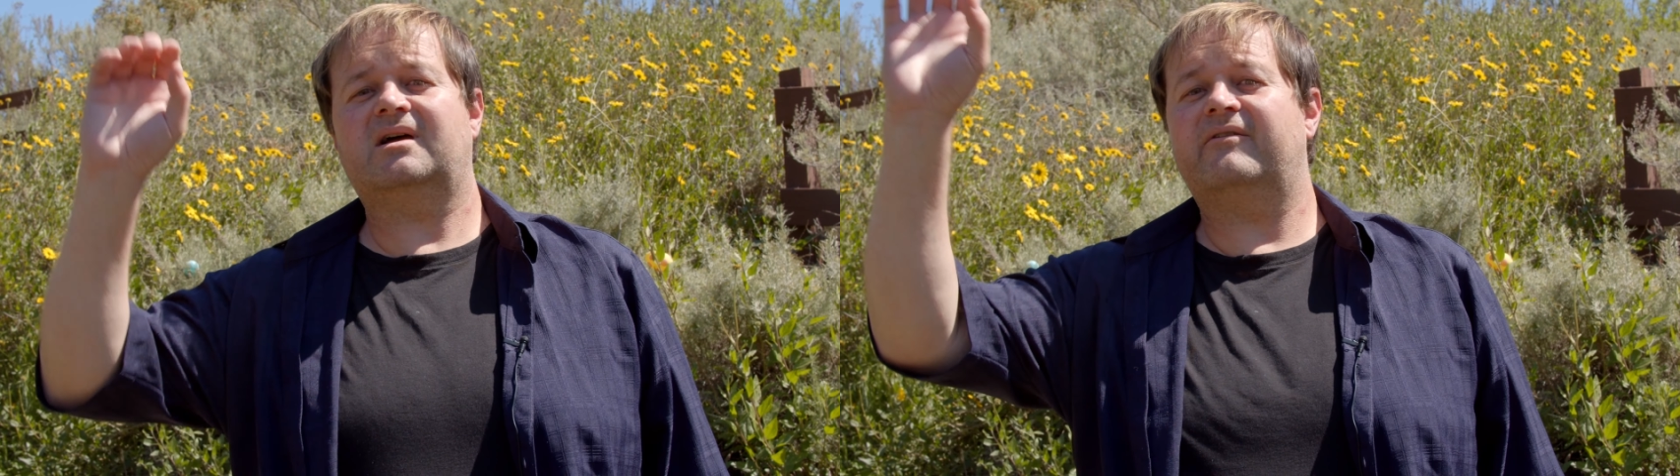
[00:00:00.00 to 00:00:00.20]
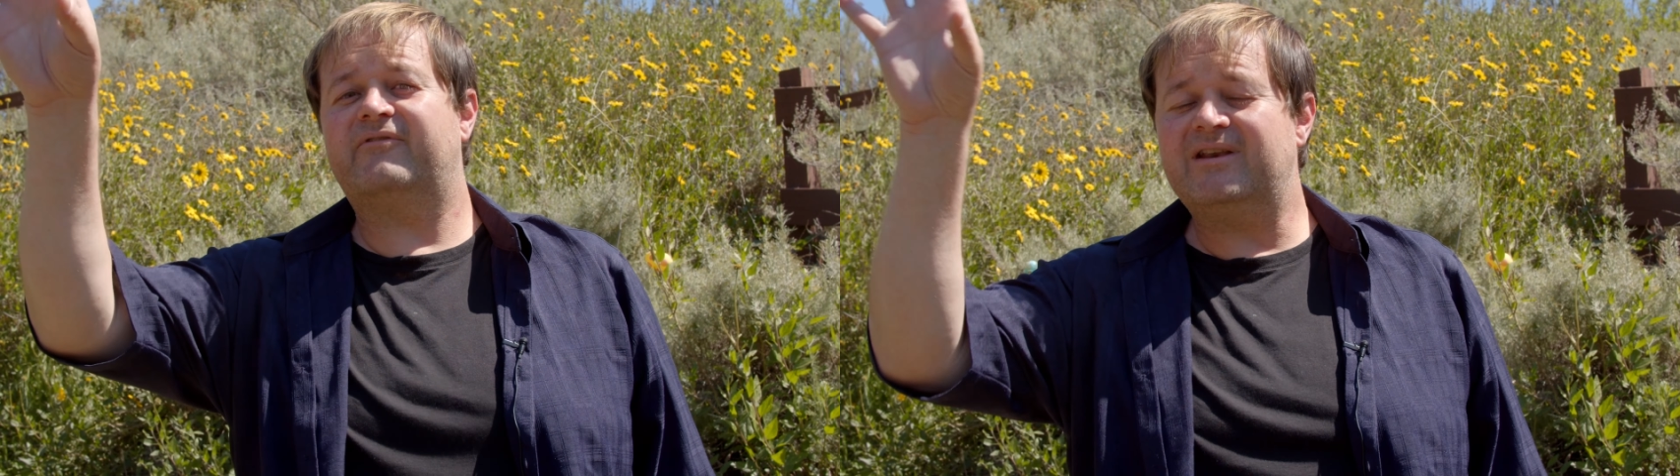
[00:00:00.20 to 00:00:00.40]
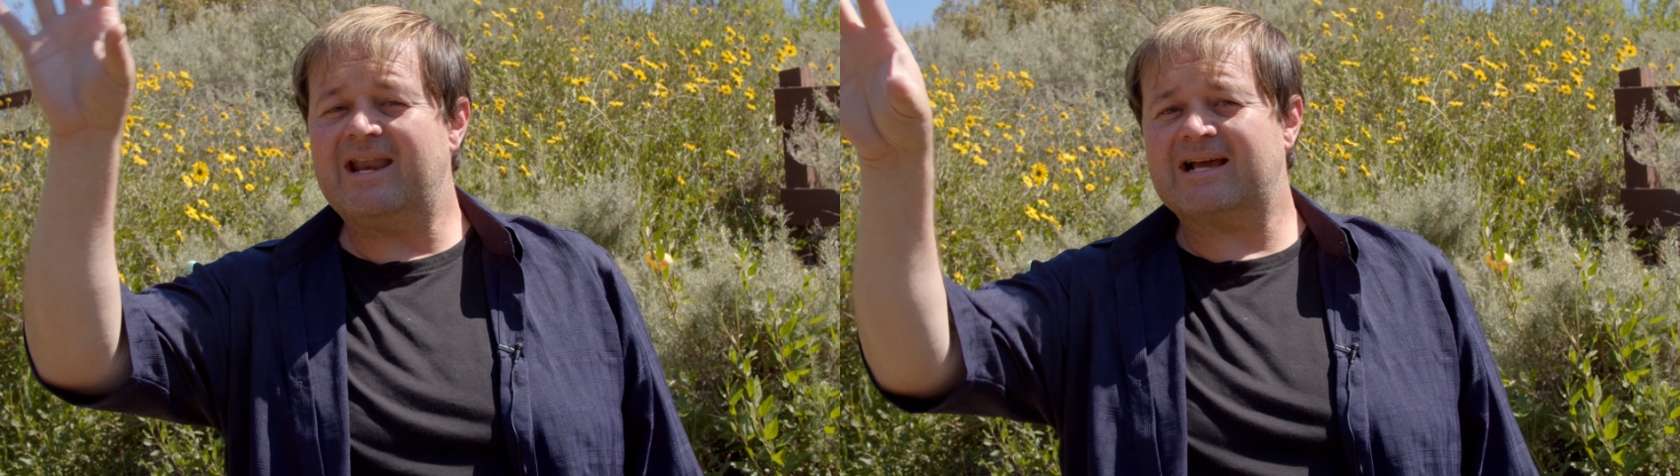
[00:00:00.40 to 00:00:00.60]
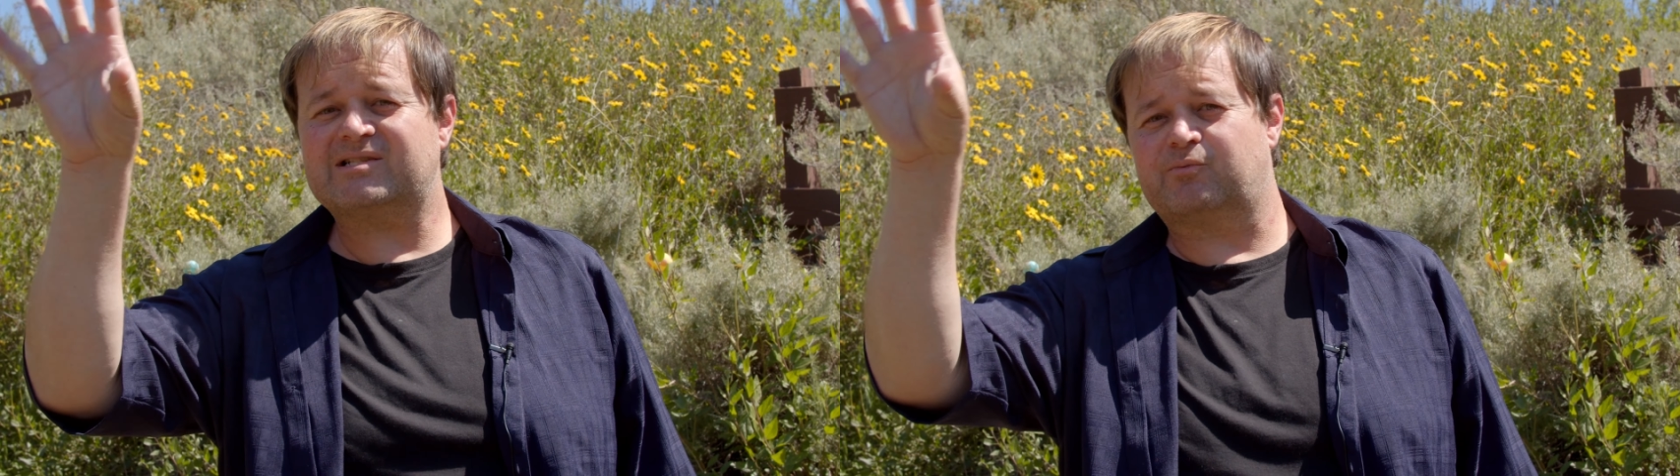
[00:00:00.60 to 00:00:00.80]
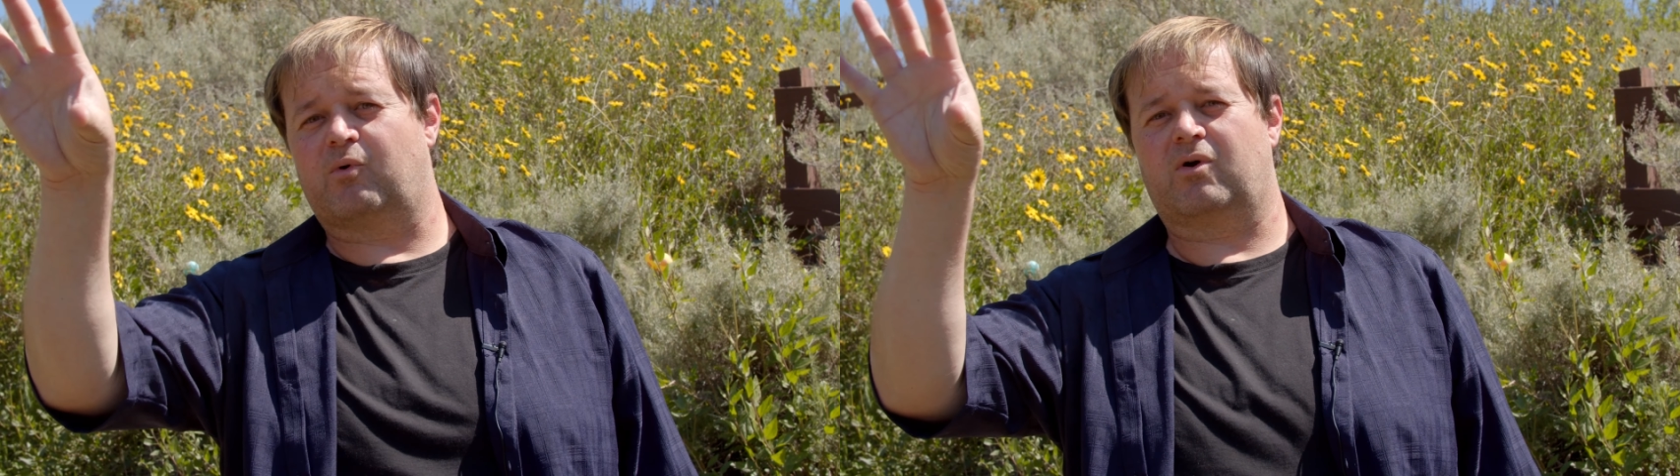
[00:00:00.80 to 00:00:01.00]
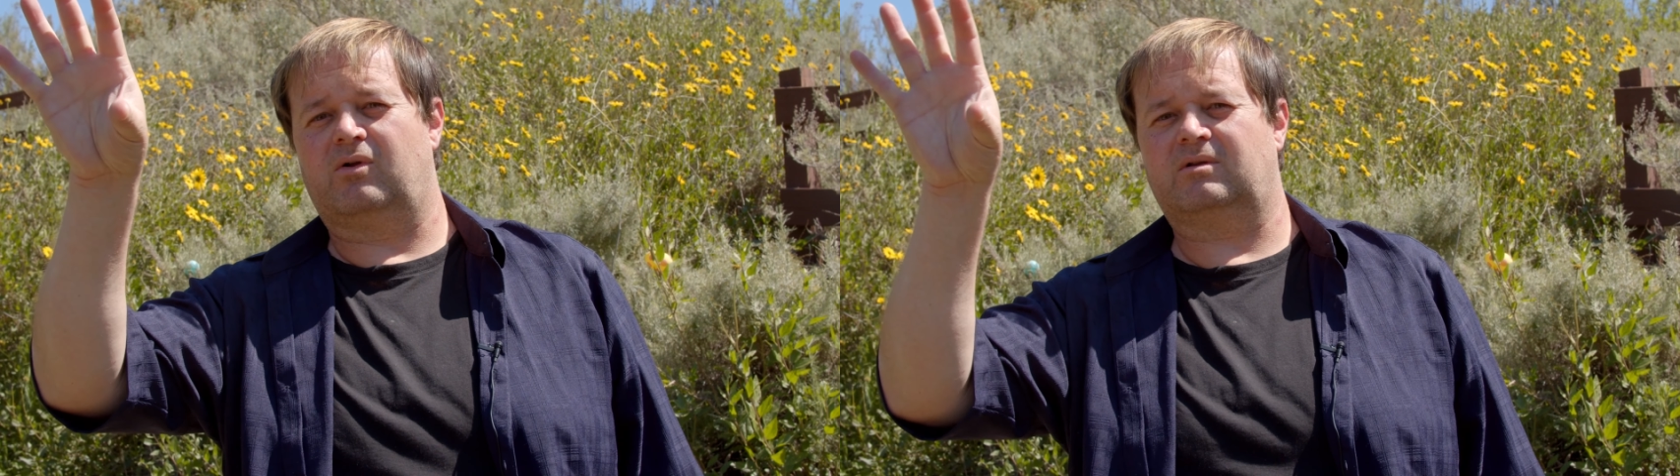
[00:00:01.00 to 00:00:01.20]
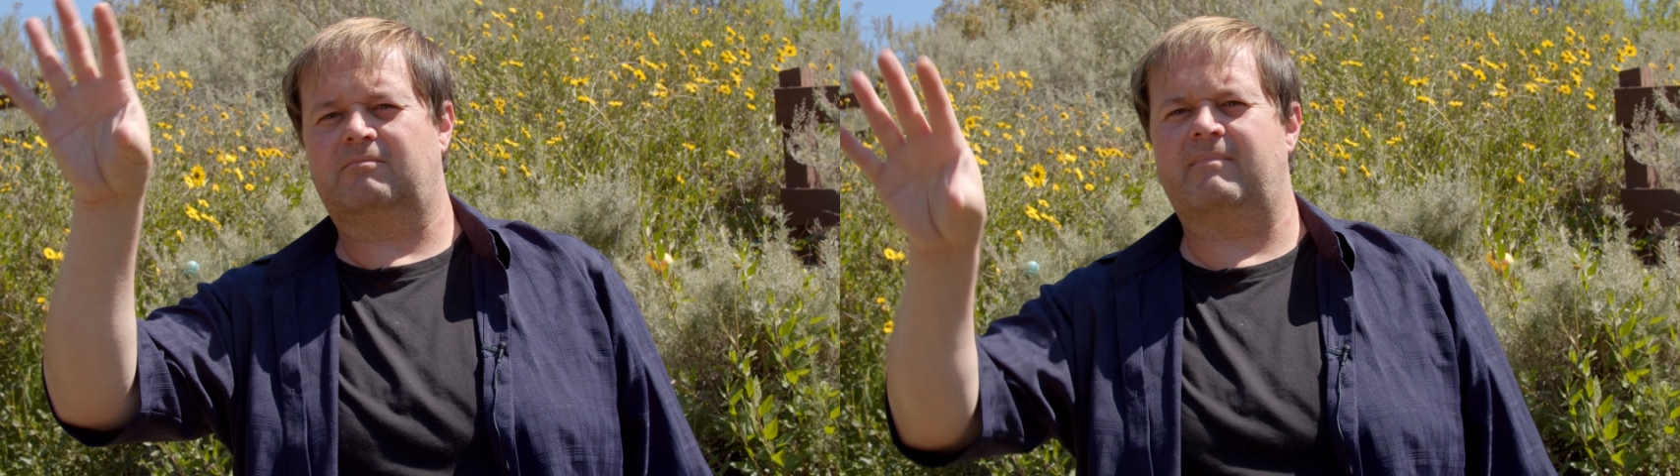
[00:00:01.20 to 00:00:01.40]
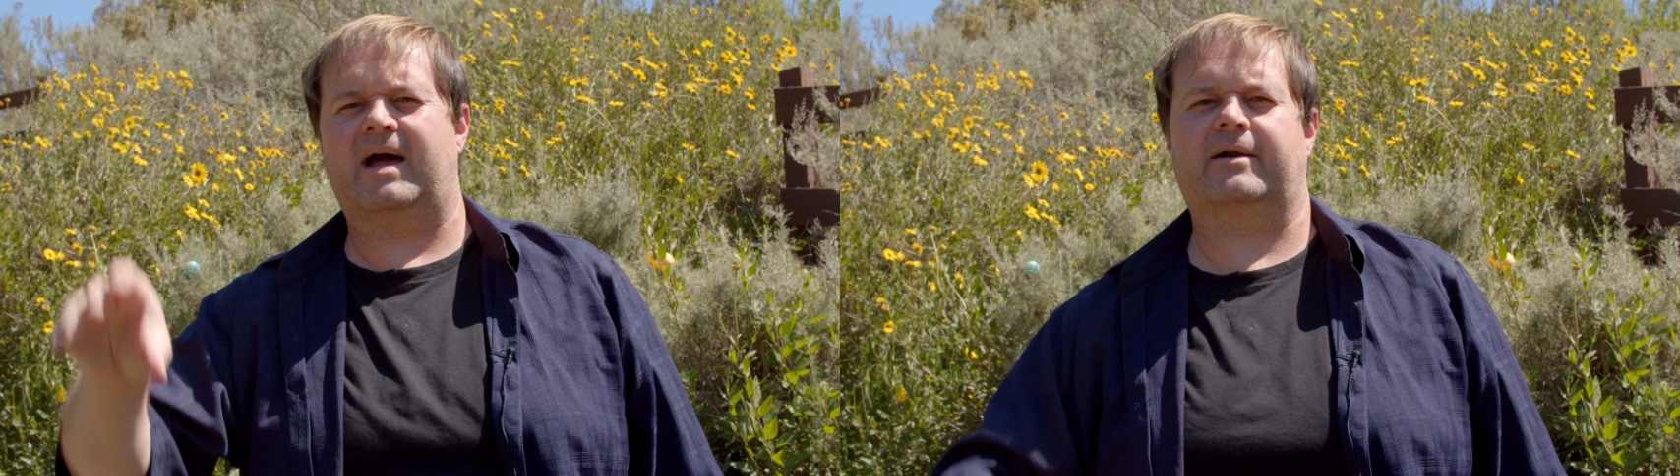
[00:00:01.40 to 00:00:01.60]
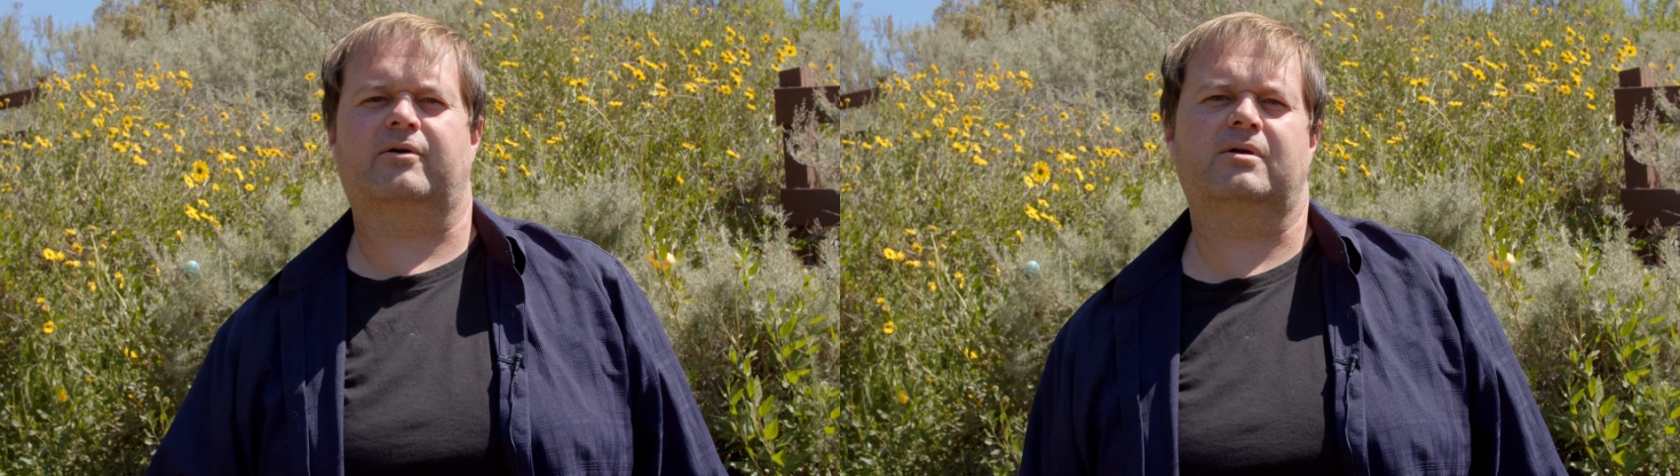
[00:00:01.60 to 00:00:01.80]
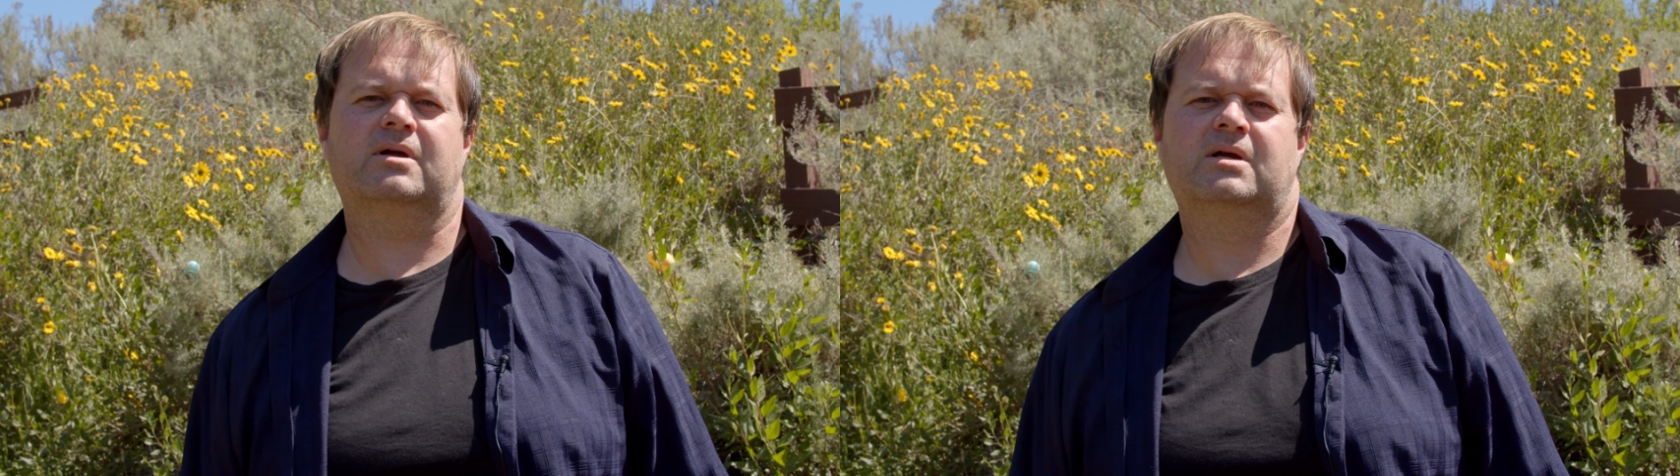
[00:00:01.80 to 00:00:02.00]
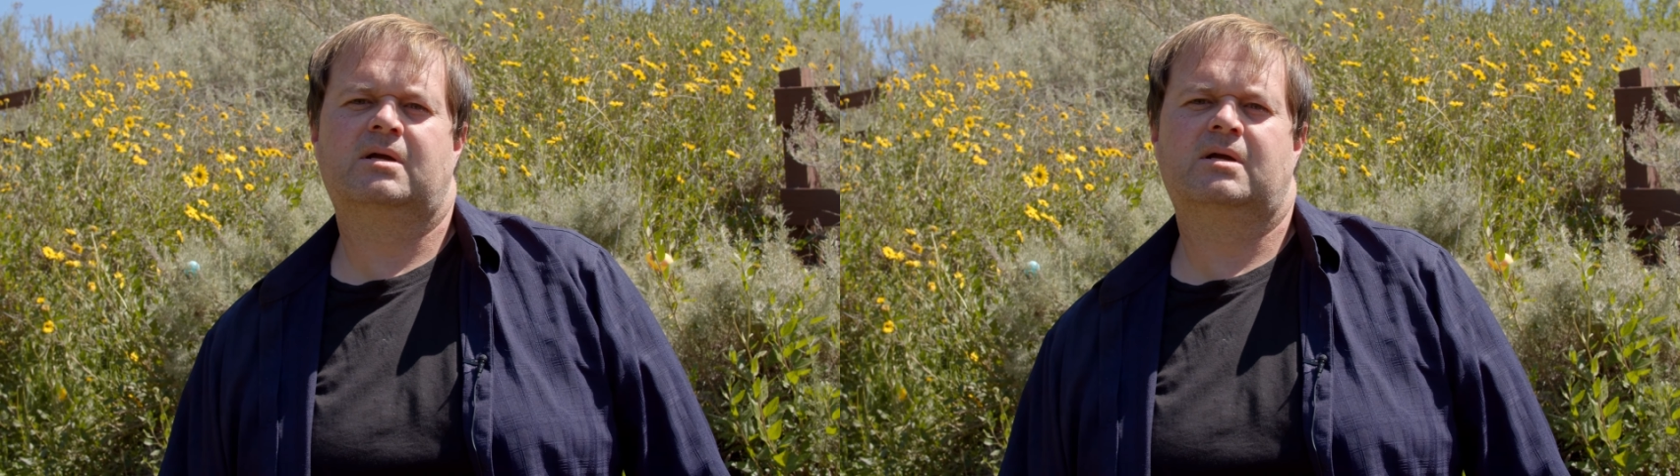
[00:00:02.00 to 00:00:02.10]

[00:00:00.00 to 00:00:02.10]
of the next world matter,